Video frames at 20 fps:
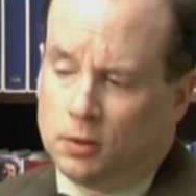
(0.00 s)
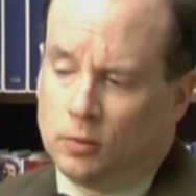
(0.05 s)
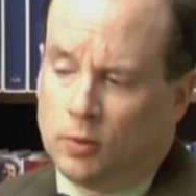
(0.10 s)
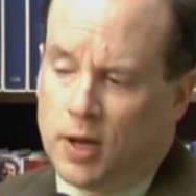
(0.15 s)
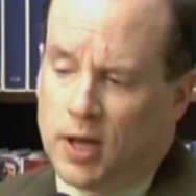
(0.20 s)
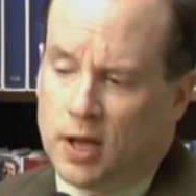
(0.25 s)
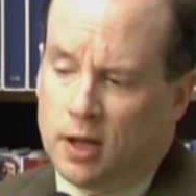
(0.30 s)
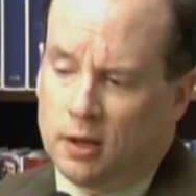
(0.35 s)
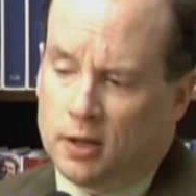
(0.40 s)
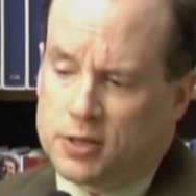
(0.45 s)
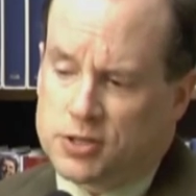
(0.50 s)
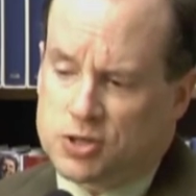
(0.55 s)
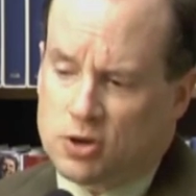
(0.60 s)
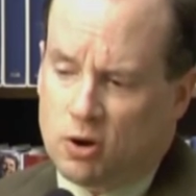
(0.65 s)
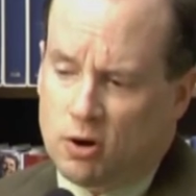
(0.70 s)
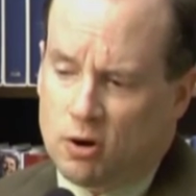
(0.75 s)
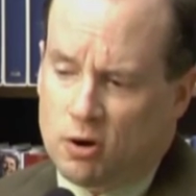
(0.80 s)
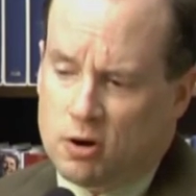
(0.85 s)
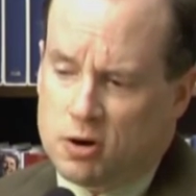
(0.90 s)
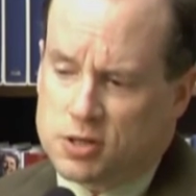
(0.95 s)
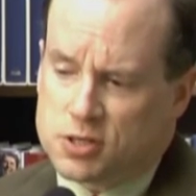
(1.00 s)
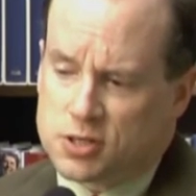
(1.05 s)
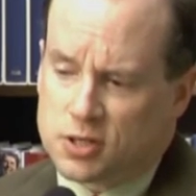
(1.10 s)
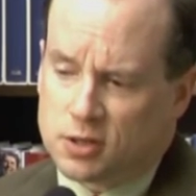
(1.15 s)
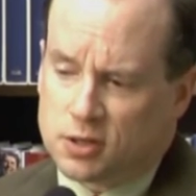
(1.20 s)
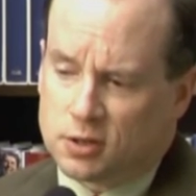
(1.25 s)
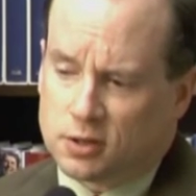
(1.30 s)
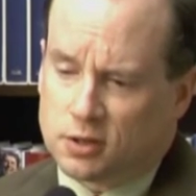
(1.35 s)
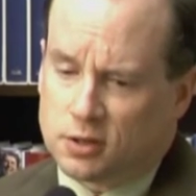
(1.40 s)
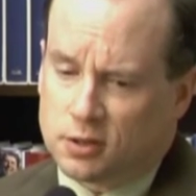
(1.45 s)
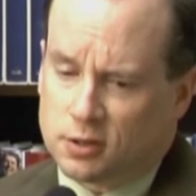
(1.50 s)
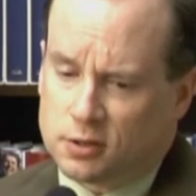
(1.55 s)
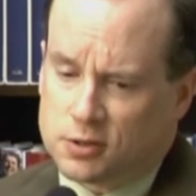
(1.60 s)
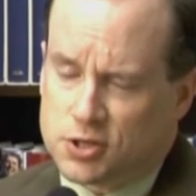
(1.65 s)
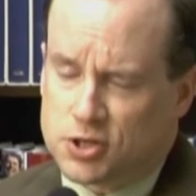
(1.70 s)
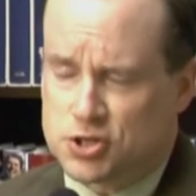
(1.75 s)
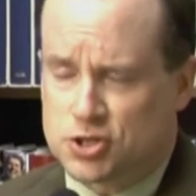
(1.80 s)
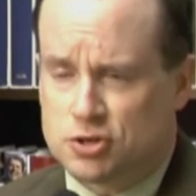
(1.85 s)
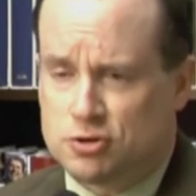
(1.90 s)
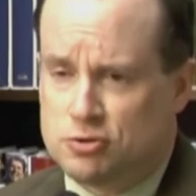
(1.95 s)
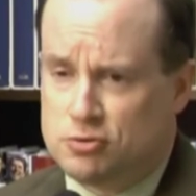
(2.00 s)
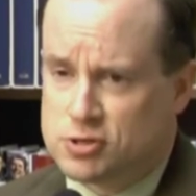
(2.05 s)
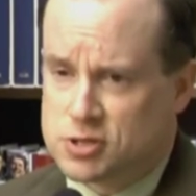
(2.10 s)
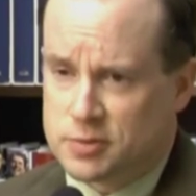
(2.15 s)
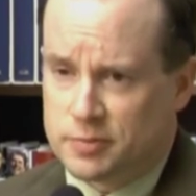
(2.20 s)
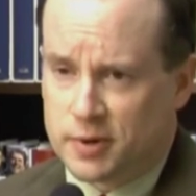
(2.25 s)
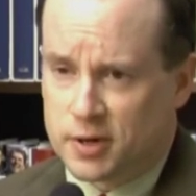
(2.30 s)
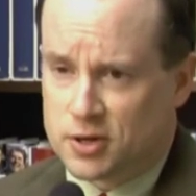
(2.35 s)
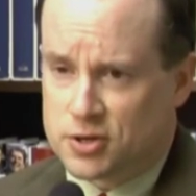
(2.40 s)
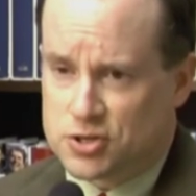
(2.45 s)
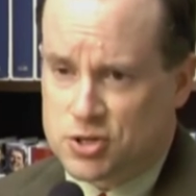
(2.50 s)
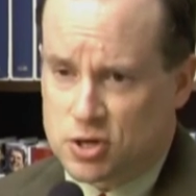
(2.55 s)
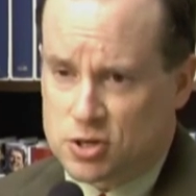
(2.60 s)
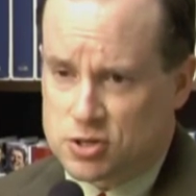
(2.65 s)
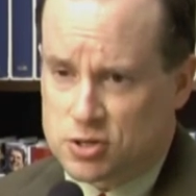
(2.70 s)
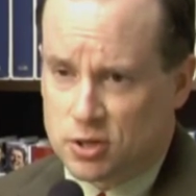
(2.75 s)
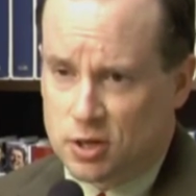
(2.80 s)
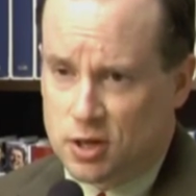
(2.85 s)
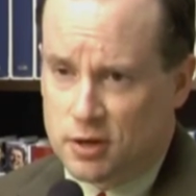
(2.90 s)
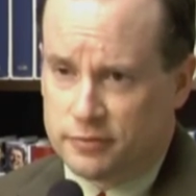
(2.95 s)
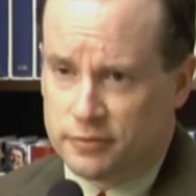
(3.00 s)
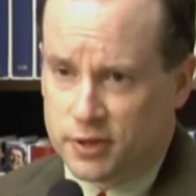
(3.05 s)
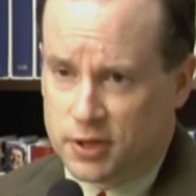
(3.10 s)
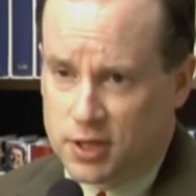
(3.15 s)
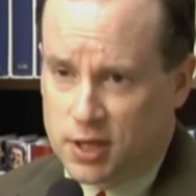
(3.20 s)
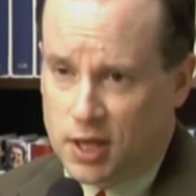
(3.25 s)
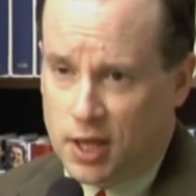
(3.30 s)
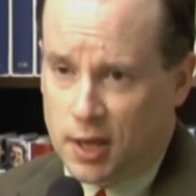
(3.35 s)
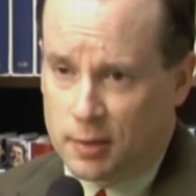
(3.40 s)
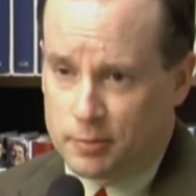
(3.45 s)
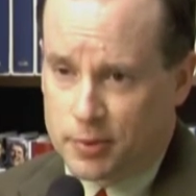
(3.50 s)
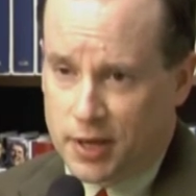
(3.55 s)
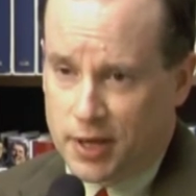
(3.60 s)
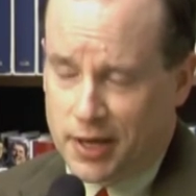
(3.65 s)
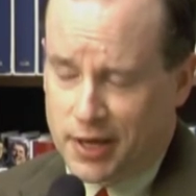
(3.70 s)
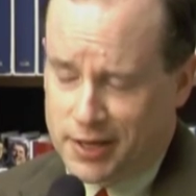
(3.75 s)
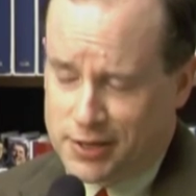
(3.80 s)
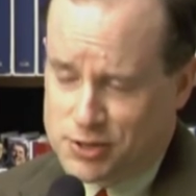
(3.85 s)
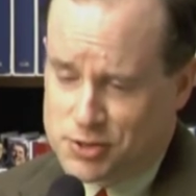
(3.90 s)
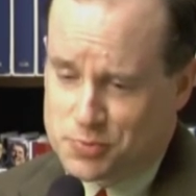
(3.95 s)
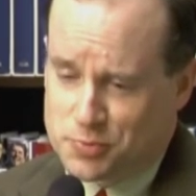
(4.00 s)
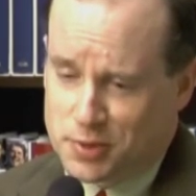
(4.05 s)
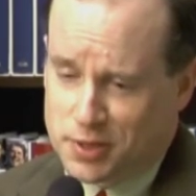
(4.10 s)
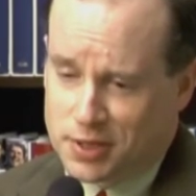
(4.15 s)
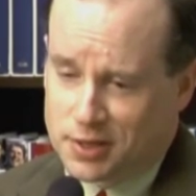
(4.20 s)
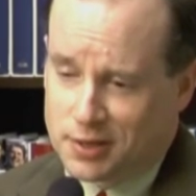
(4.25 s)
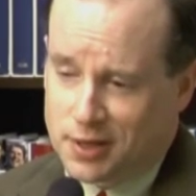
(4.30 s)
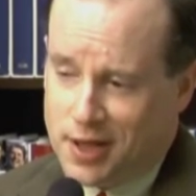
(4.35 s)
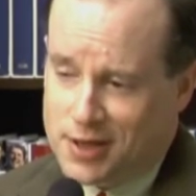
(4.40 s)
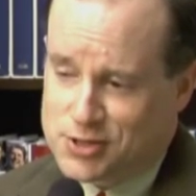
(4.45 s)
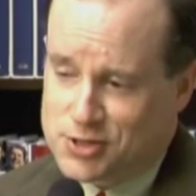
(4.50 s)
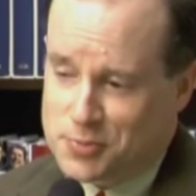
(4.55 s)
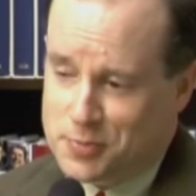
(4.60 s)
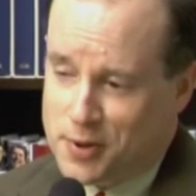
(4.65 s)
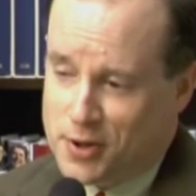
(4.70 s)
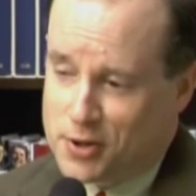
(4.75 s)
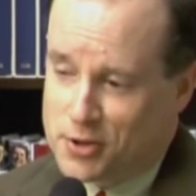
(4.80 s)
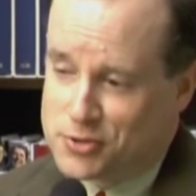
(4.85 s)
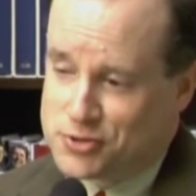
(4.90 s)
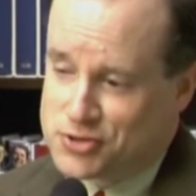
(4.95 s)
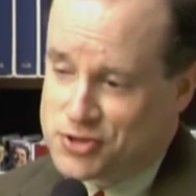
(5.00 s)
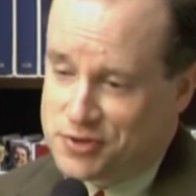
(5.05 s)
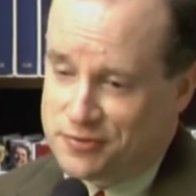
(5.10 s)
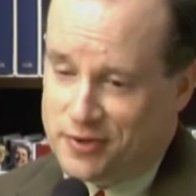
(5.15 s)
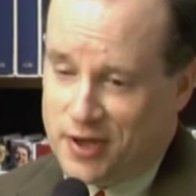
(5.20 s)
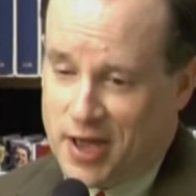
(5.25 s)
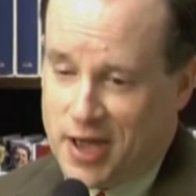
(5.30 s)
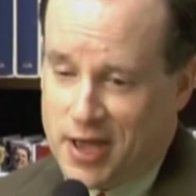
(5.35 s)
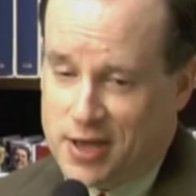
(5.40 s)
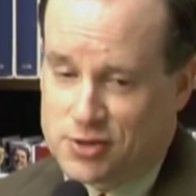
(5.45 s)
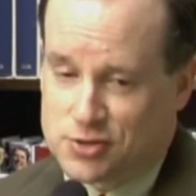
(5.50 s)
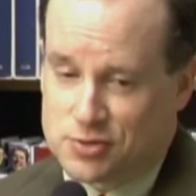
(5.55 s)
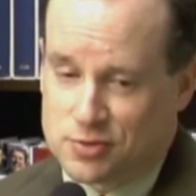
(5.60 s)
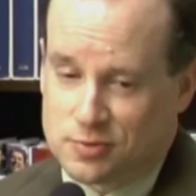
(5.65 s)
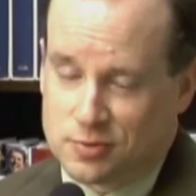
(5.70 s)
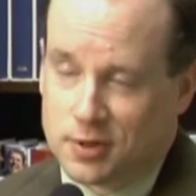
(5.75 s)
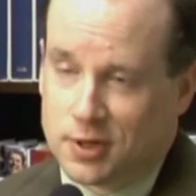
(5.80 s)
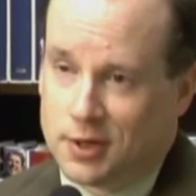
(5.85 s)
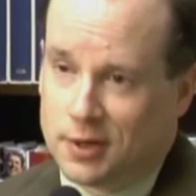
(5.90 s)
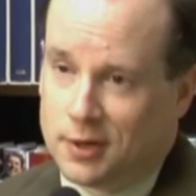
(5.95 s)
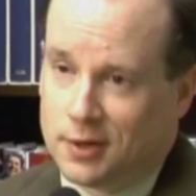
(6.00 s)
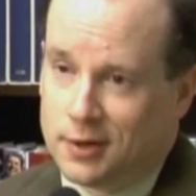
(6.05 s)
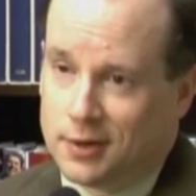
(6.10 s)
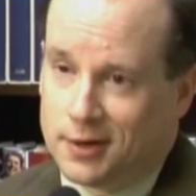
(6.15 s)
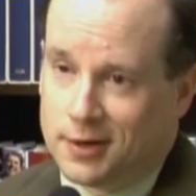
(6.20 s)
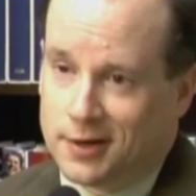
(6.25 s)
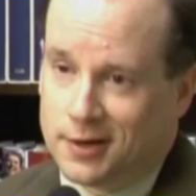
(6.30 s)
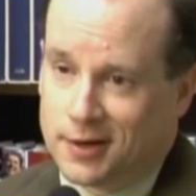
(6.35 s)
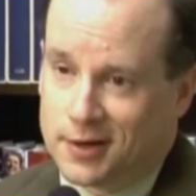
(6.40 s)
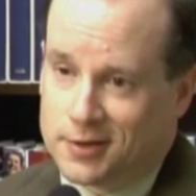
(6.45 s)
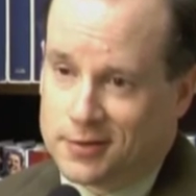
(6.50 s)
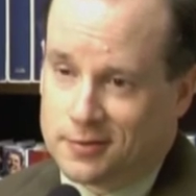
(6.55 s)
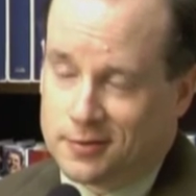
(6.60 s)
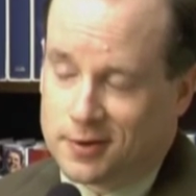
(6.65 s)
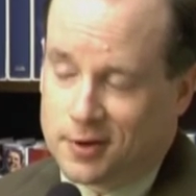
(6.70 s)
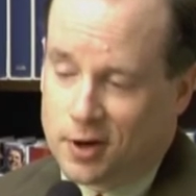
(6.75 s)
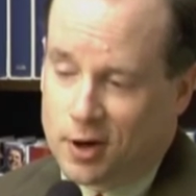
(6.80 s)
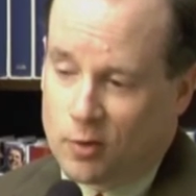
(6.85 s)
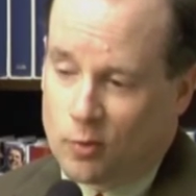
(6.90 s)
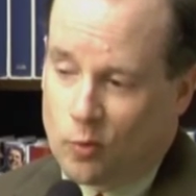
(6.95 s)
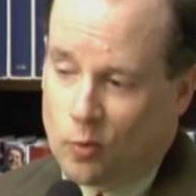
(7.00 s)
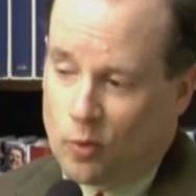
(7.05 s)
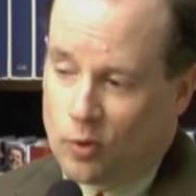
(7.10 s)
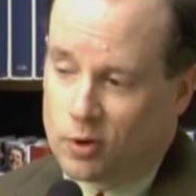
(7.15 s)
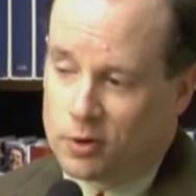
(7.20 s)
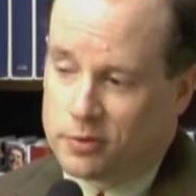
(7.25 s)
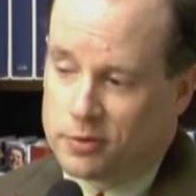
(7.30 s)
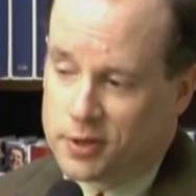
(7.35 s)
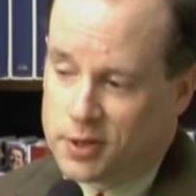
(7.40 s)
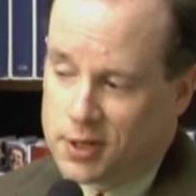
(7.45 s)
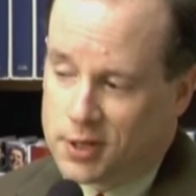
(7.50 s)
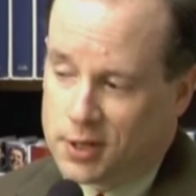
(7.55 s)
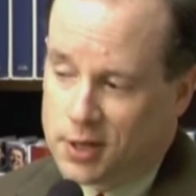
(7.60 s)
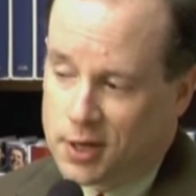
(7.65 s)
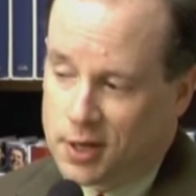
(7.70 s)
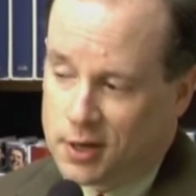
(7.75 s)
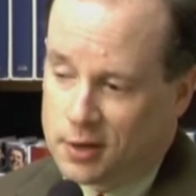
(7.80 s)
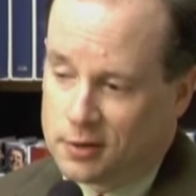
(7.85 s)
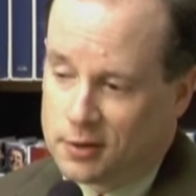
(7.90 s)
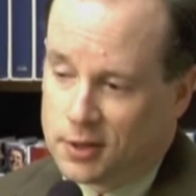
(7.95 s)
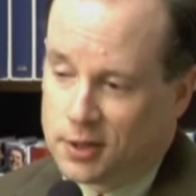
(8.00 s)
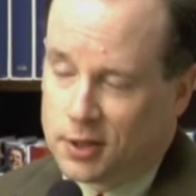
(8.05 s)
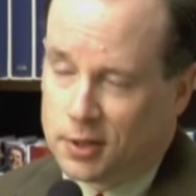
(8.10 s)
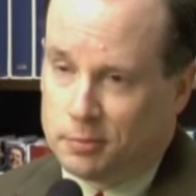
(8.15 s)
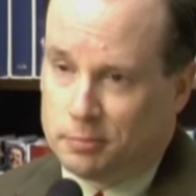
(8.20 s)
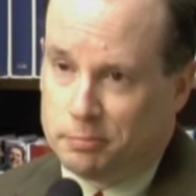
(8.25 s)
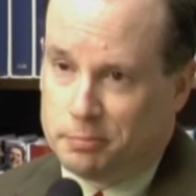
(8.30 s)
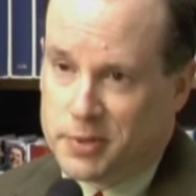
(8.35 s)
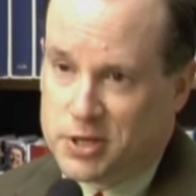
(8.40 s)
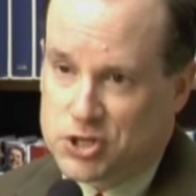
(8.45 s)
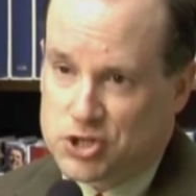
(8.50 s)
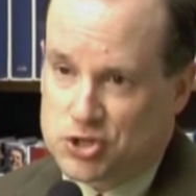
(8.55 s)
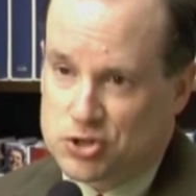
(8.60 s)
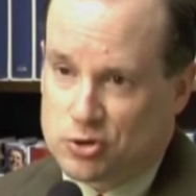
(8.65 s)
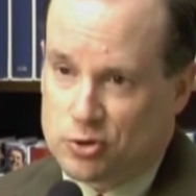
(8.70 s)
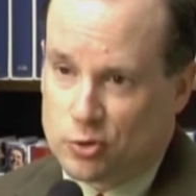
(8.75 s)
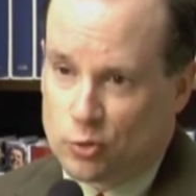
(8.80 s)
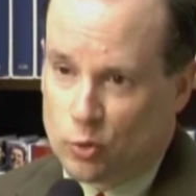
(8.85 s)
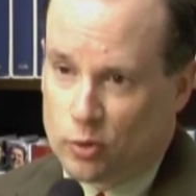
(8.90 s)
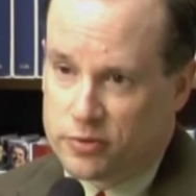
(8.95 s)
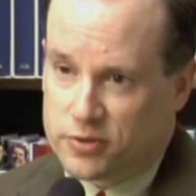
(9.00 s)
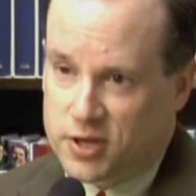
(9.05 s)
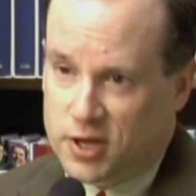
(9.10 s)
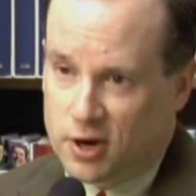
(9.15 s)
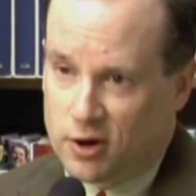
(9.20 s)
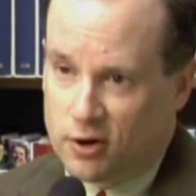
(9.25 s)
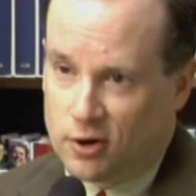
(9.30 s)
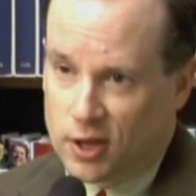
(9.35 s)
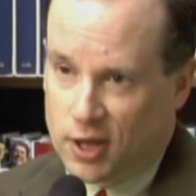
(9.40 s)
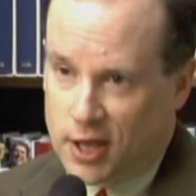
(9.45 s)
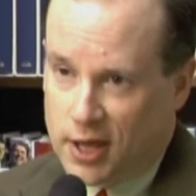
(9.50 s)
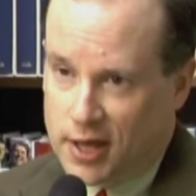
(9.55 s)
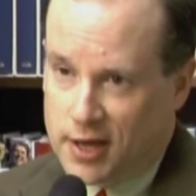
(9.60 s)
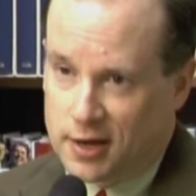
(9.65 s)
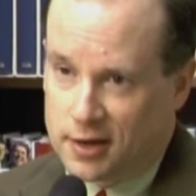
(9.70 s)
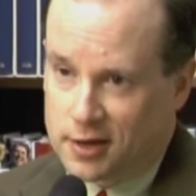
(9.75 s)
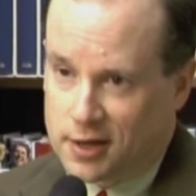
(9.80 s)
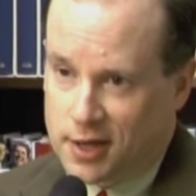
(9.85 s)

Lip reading: Well, it's hard to choose among such lovely campaigns, but I suppose if I had to award the Mr. North Carolina